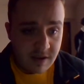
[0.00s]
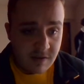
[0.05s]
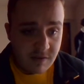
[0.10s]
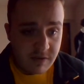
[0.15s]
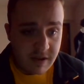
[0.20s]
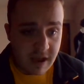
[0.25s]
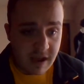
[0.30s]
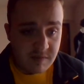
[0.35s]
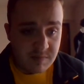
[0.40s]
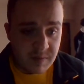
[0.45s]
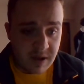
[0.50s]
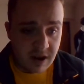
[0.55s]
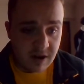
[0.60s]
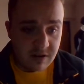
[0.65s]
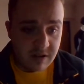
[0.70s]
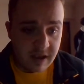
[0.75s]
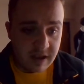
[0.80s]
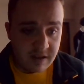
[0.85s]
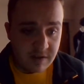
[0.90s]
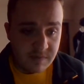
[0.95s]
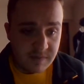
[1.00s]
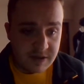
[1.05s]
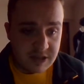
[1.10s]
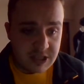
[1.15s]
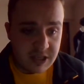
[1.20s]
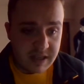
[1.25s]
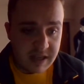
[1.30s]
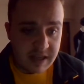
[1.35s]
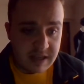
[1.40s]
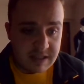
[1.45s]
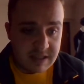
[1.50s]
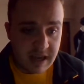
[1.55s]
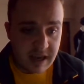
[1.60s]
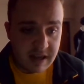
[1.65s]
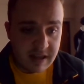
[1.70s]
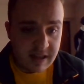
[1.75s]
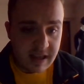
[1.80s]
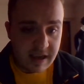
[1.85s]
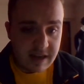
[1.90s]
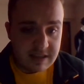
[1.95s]
We have Maryland and Virginia
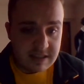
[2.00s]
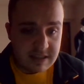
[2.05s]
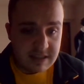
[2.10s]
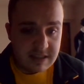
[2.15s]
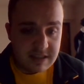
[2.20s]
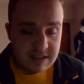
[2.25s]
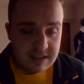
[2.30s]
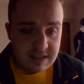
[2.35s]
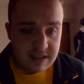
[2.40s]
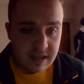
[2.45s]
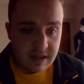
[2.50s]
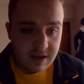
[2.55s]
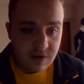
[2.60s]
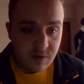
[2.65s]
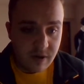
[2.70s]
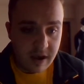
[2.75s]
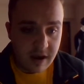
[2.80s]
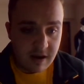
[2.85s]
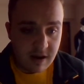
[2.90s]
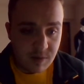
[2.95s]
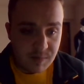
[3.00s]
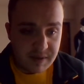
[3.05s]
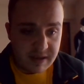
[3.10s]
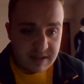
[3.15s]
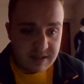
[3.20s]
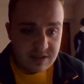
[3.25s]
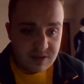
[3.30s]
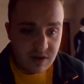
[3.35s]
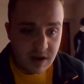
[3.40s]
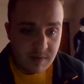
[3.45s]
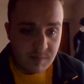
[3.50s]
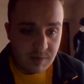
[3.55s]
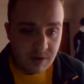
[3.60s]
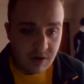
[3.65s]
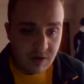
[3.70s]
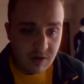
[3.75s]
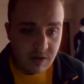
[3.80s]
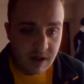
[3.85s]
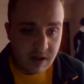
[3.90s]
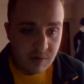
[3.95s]
Tech next. This is the new era Pinstripe
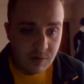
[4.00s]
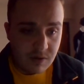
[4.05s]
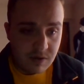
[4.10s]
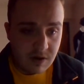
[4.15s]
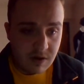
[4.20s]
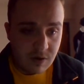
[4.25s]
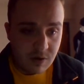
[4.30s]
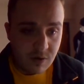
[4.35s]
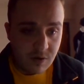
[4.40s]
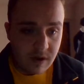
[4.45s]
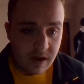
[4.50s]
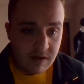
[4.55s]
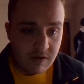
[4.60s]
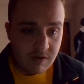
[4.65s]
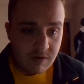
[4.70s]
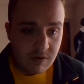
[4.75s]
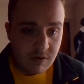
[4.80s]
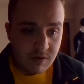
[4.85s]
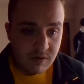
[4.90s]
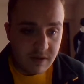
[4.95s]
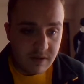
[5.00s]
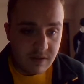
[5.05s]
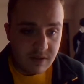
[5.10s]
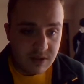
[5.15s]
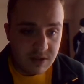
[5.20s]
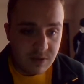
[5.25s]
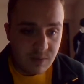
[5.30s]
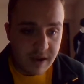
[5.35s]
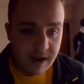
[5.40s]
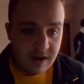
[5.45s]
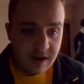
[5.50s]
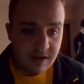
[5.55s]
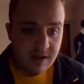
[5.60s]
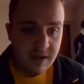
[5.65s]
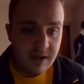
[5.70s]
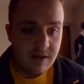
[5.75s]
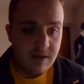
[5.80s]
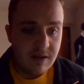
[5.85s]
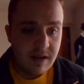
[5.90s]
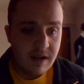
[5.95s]
Bowl. I will go with
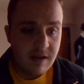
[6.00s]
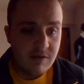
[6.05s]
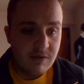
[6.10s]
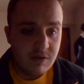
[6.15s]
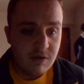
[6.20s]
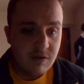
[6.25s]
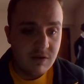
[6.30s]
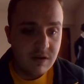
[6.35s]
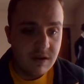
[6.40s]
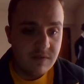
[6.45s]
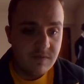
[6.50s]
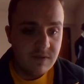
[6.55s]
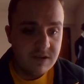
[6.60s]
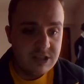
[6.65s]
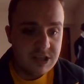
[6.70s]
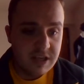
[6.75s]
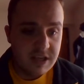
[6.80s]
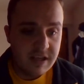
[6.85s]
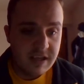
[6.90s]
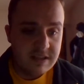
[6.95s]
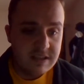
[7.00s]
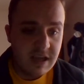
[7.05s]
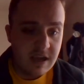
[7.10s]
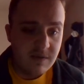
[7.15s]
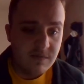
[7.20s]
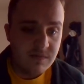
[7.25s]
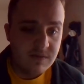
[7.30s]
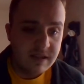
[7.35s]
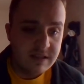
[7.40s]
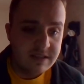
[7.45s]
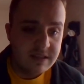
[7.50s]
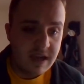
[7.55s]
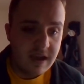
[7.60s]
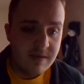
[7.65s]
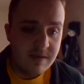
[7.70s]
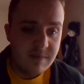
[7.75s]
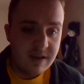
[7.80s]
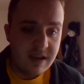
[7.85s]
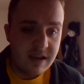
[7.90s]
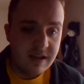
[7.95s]
Maryland. I will go with Virginia Tech for the
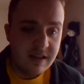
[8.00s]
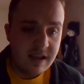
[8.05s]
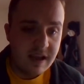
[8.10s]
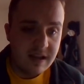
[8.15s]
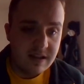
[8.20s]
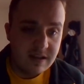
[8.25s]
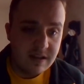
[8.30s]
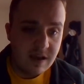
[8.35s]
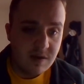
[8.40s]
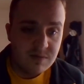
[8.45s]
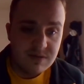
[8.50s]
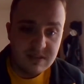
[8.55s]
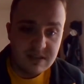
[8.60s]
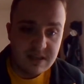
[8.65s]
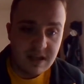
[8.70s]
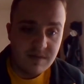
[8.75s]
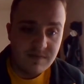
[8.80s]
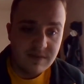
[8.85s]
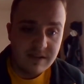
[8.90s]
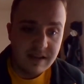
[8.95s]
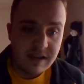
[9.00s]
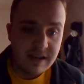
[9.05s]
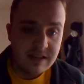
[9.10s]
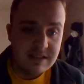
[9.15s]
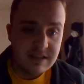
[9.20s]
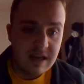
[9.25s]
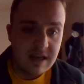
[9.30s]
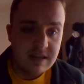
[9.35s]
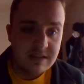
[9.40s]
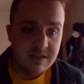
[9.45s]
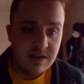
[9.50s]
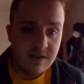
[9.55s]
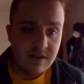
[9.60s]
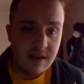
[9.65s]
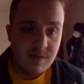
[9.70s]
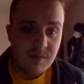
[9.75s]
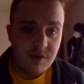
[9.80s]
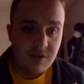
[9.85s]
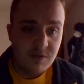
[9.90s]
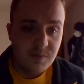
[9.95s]
time being. That one's definitely a toss-up.
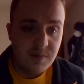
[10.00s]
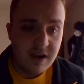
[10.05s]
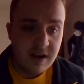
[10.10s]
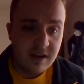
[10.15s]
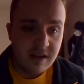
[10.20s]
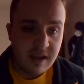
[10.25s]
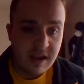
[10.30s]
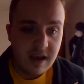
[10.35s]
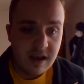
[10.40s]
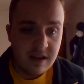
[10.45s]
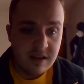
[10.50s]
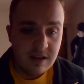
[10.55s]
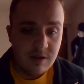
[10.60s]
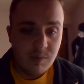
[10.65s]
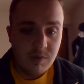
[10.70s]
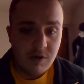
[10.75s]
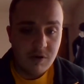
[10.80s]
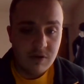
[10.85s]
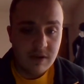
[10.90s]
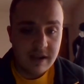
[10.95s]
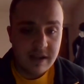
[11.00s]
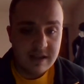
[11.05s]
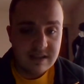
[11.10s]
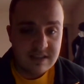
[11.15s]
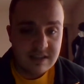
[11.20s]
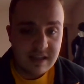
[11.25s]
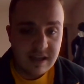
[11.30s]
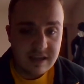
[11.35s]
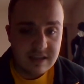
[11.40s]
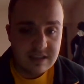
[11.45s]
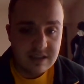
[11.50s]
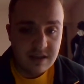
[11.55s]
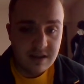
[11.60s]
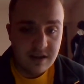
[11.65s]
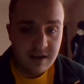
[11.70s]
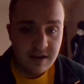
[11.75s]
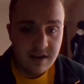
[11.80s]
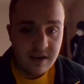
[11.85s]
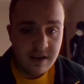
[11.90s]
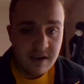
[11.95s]
They both barely got into bowl games, and that's a
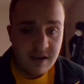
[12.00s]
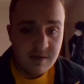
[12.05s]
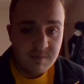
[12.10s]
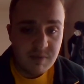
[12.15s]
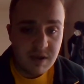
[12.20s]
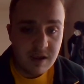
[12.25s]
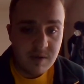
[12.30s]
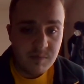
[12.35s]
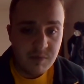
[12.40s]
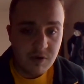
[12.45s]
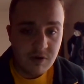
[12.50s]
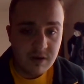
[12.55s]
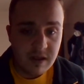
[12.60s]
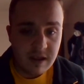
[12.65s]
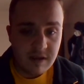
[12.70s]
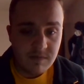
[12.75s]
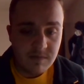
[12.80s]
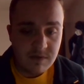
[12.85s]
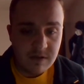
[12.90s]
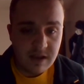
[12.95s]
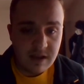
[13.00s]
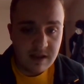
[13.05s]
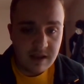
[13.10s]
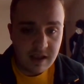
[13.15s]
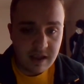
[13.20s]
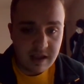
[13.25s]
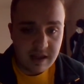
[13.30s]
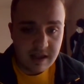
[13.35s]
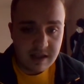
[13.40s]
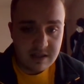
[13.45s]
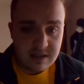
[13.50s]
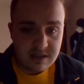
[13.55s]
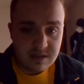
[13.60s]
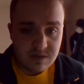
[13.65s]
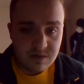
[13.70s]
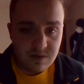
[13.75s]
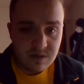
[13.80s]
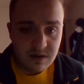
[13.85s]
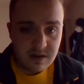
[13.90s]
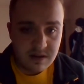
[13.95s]
big bowl game for them to get
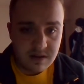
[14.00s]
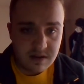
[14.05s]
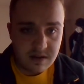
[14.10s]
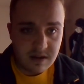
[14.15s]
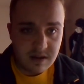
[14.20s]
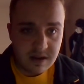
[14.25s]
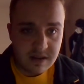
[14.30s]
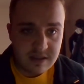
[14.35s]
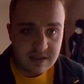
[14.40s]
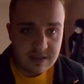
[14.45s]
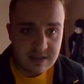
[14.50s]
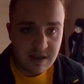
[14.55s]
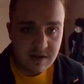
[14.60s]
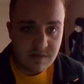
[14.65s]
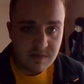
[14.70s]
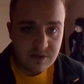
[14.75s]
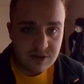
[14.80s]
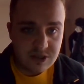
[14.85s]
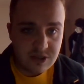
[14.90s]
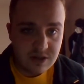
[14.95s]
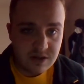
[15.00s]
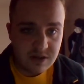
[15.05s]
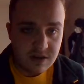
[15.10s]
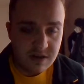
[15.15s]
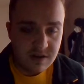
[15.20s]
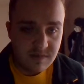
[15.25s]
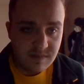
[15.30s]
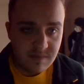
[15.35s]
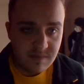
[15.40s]
into, honestly, for sure.